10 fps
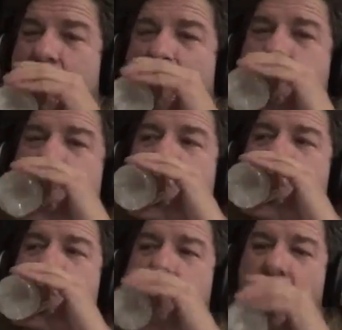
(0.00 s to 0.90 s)
for
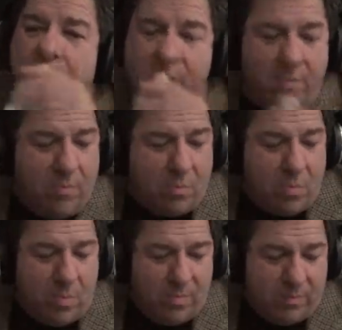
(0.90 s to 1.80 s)
election.
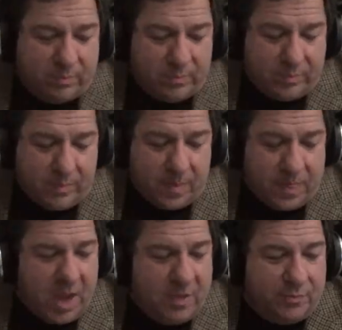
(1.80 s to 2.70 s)
I
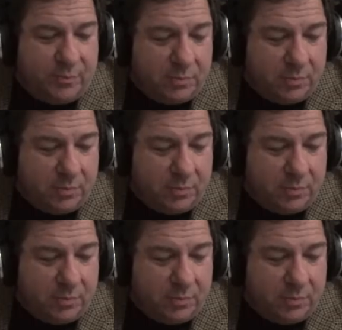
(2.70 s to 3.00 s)
think it was 2 or